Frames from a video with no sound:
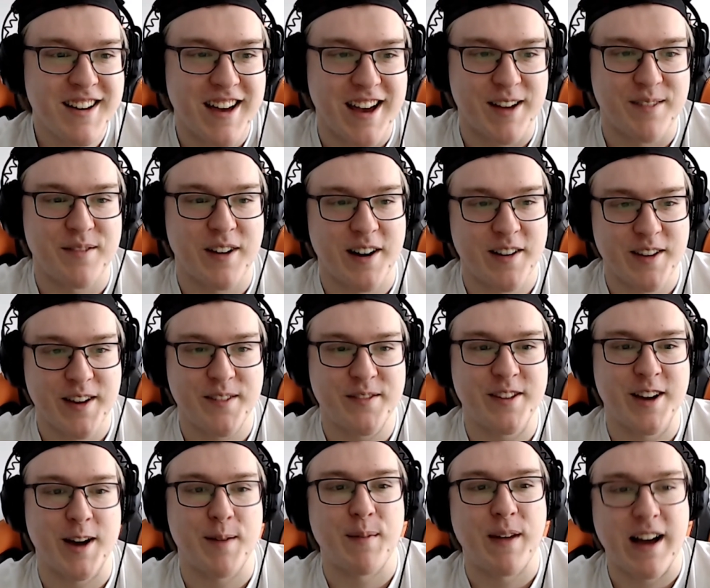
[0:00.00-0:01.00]
and finally have
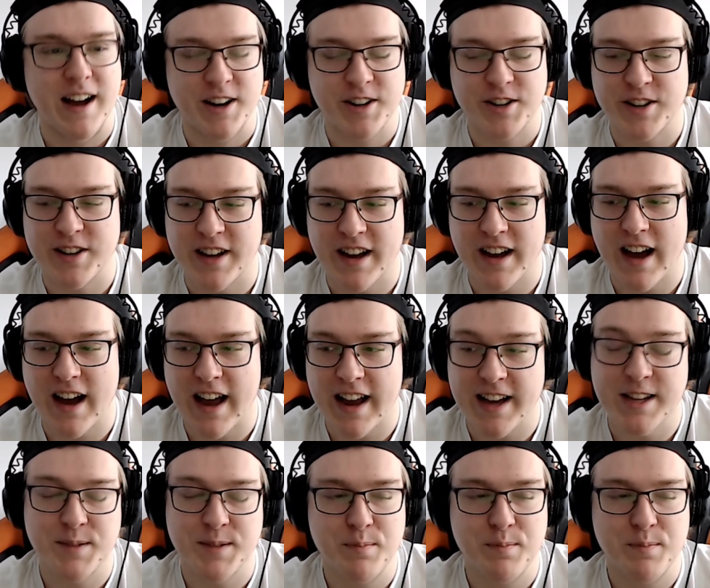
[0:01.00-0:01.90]
time to actually like, I guess,